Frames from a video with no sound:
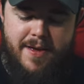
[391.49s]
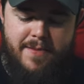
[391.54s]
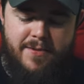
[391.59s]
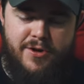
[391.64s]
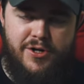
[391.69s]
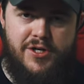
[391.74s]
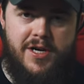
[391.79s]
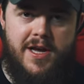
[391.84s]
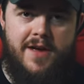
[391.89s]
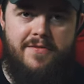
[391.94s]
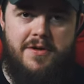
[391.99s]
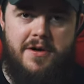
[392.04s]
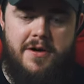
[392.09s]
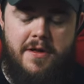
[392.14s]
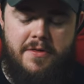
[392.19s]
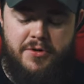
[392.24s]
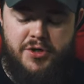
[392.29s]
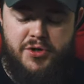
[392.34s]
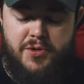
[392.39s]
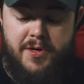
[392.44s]
Maybe you should give it
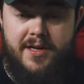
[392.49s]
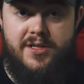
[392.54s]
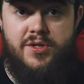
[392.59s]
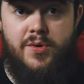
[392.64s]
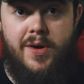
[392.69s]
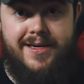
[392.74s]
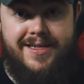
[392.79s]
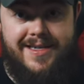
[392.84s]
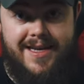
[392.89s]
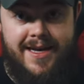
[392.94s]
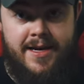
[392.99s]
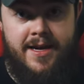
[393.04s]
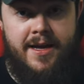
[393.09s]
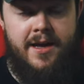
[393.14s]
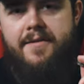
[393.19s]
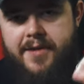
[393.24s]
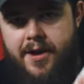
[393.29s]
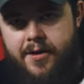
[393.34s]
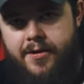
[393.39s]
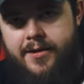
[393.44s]
another try. So I
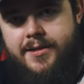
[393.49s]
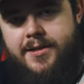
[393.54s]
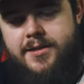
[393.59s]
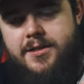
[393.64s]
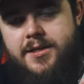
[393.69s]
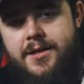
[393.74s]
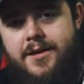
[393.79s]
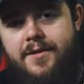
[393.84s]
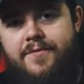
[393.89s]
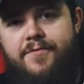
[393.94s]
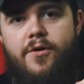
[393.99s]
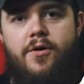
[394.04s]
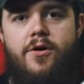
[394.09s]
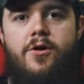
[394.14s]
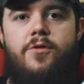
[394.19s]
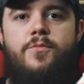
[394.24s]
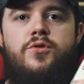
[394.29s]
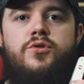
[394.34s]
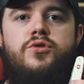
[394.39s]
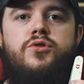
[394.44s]
did. I've carried this thing for
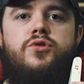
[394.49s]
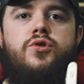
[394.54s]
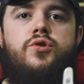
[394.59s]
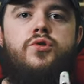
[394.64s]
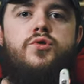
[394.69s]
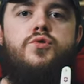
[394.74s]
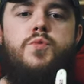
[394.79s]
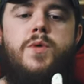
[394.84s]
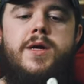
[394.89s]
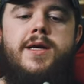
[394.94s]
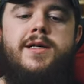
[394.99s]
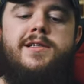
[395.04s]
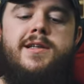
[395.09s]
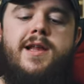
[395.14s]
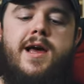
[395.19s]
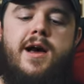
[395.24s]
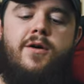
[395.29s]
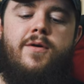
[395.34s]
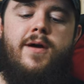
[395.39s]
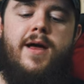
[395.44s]
almost two weeks
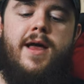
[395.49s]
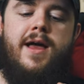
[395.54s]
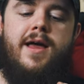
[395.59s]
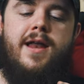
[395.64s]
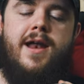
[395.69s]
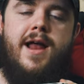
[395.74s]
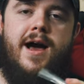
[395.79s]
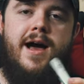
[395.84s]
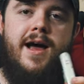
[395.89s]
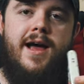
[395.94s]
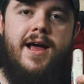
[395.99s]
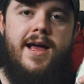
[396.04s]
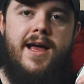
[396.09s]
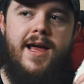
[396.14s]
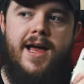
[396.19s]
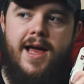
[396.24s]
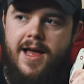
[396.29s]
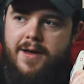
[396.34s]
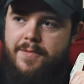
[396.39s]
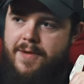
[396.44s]
now, and I
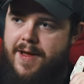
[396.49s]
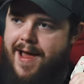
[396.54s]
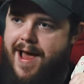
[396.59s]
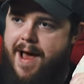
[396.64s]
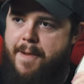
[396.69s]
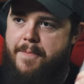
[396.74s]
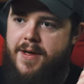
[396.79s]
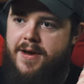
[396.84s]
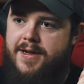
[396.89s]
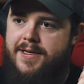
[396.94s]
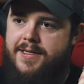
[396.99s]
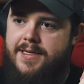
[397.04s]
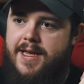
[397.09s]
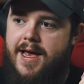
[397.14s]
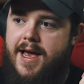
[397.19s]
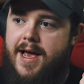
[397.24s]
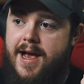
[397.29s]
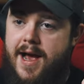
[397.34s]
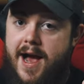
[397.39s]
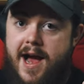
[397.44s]
am happy to
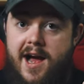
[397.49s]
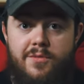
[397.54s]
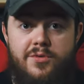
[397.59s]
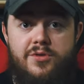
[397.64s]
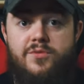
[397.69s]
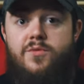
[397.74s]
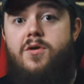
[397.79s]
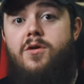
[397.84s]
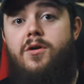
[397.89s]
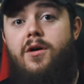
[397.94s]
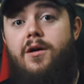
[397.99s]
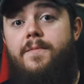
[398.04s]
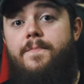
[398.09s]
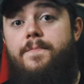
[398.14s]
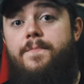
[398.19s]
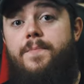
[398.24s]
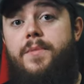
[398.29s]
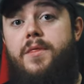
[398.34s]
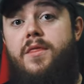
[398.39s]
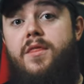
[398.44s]
say I was wrong
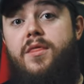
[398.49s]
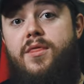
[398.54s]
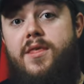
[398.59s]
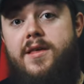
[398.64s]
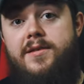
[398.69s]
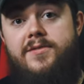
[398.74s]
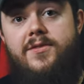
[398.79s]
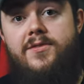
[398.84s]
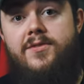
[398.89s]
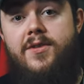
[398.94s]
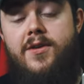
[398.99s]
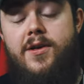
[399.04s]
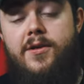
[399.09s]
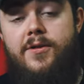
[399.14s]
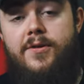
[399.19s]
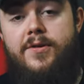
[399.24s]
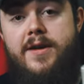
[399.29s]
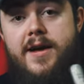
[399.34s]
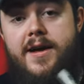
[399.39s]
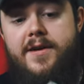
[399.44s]
this is a
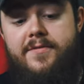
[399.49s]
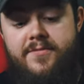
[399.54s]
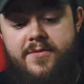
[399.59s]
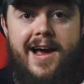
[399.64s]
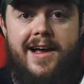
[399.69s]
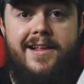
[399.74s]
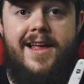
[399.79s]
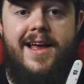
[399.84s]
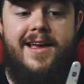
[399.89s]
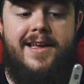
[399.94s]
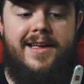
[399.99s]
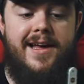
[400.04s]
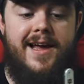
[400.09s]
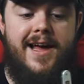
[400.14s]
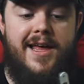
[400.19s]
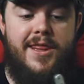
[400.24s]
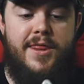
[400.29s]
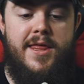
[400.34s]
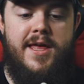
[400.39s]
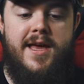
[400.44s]
killer knife. I like it.
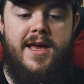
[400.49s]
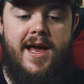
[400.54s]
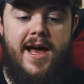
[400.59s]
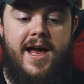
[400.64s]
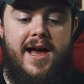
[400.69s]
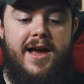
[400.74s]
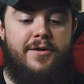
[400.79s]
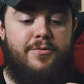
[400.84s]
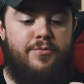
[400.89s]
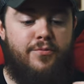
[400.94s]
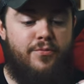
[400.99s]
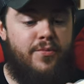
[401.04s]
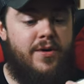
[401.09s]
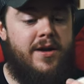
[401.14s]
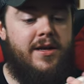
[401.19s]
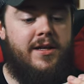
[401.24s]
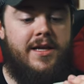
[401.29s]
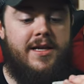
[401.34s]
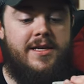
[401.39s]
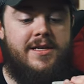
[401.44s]
I think I
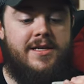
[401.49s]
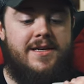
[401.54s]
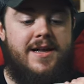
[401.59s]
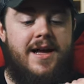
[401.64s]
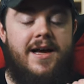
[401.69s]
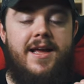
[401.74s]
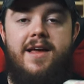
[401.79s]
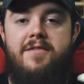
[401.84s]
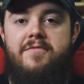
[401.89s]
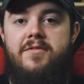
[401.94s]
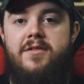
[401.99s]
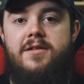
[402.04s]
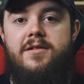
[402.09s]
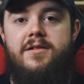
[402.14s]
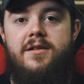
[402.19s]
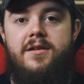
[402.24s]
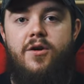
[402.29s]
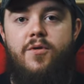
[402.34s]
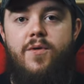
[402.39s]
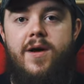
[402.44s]
really did not give
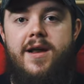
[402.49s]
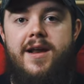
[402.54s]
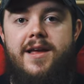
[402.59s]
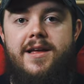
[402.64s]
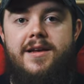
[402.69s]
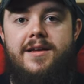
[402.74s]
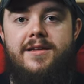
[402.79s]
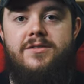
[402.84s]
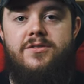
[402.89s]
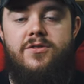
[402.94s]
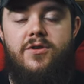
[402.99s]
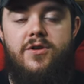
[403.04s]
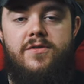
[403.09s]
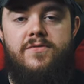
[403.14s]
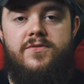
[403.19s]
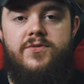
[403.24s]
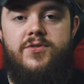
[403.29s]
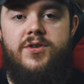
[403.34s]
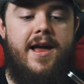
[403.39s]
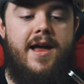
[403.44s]
it the credit it
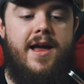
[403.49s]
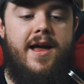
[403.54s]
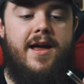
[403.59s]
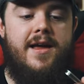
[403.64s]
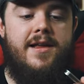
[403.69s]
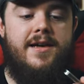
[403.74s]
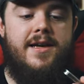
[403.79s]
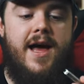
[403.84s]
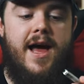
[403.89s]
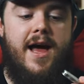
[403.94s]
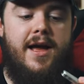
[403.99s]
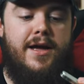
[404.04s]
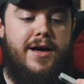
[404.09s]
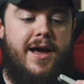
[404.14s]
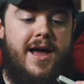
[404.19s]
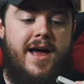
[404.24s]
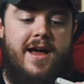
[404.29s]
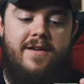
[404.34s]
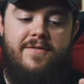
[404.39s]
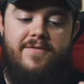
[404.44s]
deserves. And I
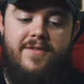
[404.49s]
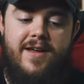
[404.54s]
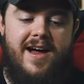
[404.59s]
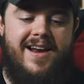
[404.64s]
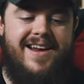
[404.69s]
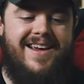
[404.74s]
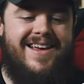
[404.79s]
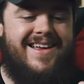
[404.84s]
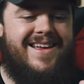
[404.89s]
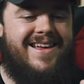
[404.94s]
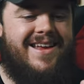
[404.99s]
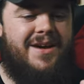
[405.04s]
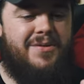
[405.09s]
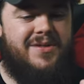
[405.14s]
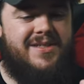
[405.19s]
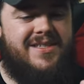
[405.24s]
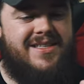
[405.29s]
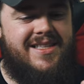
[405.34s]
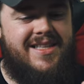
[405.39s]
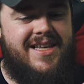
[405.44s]
kind of got it in. It
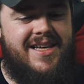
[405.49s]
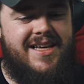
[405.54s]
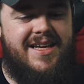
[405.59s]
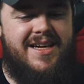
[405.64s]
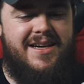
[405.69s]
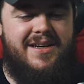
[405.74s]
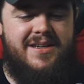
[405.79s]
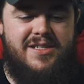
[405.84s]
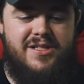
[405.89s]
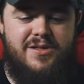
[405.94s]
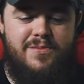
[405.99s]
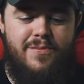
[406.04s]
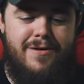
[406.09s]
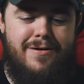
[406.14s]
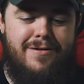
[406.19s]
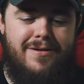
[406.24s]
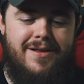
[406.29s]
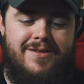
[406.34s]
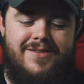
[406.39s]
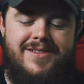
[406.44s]
was thin and
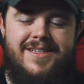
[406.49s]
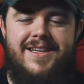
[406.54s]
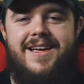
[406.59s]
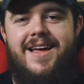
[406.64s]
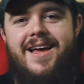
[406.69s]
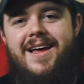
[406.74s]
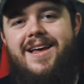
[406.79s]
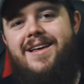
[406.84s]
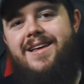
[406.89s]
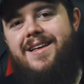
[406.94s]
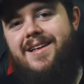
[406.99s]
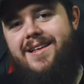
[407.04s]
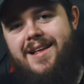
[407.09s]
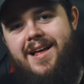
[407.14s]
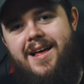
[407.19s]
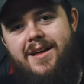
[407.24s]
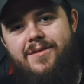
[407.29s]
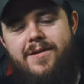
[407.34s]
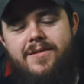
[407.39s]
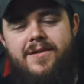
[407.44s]
small. And I was like, eh,
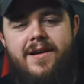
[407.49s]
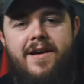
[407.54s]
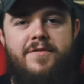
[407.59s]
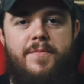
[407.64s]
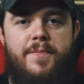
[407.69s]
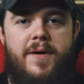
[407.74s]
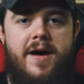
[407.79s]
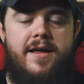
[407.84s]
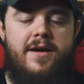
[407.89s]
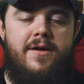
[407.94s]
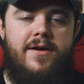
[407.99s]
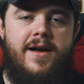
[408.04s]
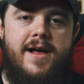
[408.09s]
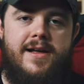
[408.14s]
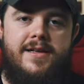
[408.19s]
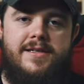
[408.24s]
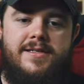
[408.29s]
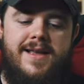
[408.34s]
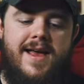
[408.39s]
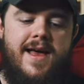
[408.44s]
I'd rather have the Pioneer
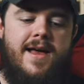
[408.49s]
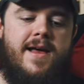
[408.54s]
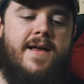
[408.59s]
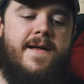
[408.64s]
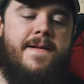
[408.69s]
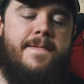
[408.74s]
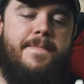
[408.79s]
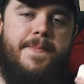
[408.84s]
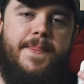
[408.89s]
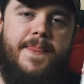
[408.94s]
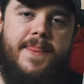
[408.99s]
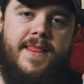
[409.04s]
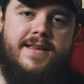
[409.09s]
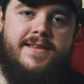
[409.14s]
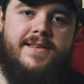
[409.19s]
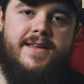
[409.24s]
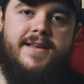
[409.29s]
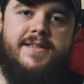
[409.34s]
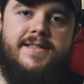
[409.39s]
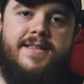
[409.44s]
X.
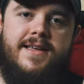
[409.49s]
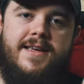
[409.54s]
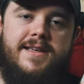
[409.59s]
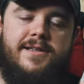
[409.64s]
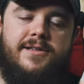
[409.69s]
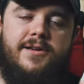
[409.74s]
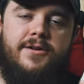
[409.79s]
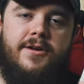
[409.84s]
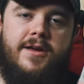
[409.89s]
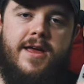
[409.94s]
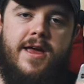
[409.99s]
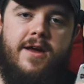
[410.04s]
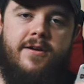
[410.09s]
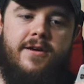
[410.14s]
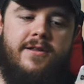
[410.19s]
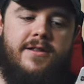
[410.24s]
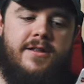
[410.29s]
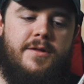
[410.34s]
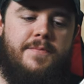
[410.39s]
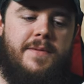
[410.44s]
This thing's easier to
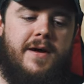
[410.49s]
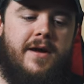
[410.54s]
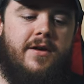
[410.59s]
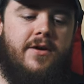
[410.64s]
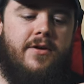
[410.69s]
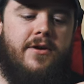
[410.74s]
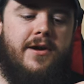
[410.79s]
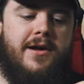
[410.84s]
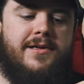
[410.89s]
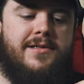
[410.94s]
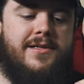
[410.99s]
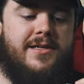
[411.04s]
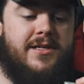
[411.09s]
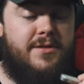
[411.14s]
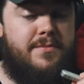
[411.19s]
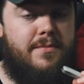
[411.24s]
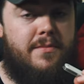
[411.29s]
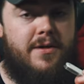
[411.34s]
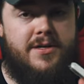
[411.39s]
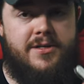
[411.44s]
carry than the Pioneer X.
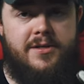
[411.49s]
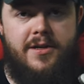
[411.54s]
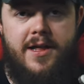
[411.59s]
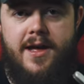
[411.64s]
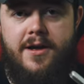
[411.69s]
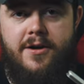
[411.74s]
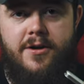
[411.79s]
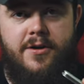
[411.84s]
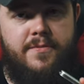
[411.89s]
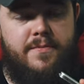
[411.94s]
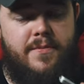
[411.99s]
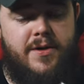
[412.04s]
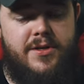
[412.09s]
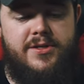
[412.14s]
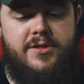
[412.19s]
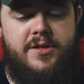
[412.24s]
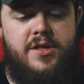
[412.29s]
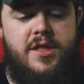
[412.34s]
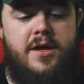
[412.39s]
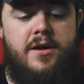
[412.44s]
It's much lighter,
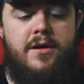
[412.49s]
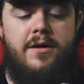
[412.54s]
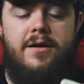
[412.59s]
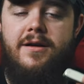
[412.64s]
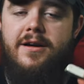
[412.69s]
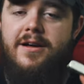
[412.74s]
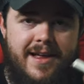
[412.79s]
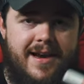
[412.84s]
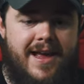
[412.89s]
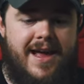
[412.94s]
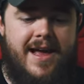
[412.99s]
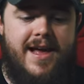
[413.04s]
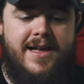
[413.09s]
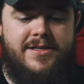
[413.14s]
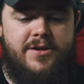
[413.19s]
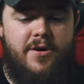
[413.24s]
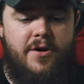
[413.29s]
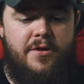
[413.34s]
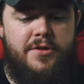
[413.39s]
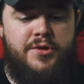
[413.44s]
much thinner, and it
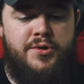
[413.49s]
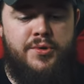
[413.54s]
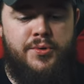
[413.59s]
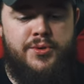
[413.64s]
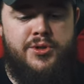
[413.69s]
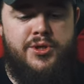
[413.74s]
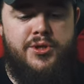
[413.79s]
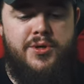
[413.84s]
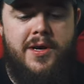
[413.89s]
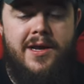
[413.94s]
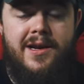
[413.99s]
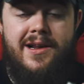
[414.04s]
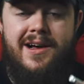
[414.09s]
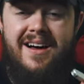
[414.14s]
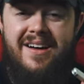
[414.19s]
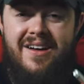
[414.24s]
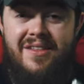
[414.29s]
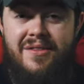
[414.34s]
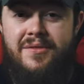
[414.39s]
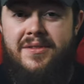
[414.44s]
has all the tools you need
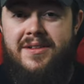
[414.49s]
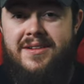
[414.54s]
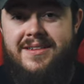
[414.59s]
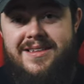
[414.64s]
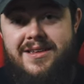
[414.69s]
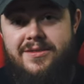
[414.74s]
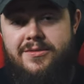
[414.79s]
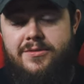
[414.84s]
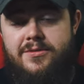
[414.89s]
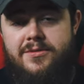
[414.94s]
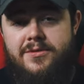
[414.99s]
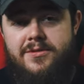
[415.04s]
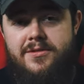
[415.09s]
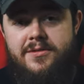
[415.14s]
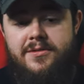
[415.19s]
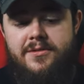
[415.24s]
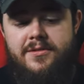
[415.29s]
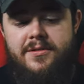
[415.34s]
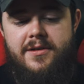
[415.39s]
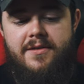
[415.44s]
other than scissors.
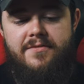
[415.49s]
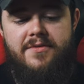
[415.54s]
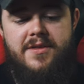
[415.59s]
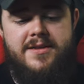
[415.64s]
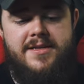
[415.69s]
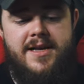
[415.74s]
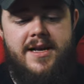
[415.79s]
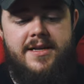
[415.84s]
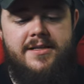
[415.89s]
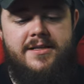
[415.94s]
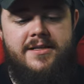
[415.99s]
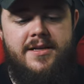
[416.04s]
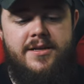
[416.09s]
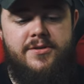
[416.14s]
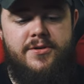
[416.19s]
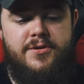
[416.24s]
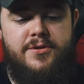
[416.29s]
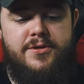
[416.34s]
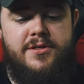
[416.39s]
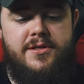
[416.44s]
If this had
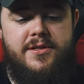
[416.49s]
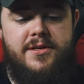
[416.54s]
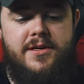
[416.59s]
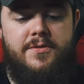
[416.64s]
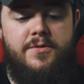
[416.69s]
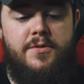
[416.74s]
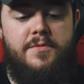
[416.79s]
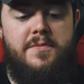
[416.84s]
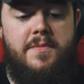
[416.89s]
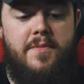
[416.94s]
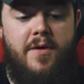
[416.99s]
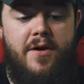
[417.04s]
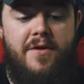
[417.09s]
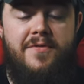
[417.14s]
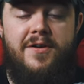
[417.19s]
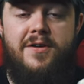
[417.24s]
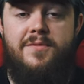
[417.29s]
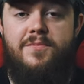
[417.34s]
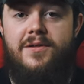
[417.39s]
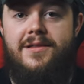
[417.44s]
scissors, it would be
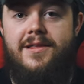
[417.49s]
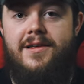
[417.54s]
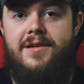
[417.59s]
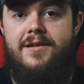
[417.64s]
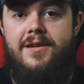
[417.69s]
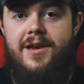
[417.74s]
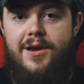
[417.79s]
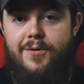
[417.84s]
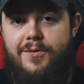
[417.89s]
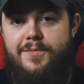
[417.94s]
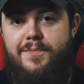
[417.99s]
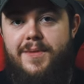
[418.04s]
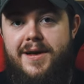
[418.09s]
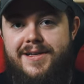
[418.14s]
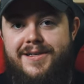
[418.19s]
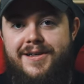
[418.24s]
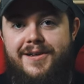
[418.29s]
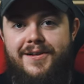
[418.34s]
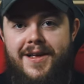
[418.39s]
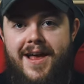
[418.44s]
perfect, but then you would
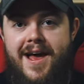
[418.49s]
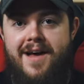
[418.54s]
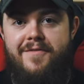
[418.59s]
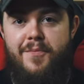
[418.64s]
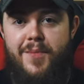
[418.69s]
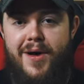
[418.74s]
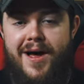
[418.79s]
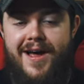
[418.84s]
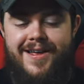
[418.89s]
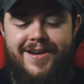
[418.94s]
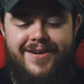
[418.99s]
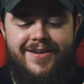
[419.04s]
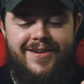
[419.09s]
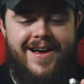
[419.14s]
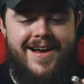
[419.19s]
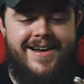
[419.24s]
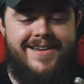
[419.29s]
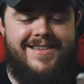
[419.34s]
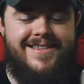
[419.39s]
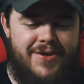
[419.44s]
basically have a Pioneer
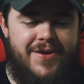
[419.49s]
X.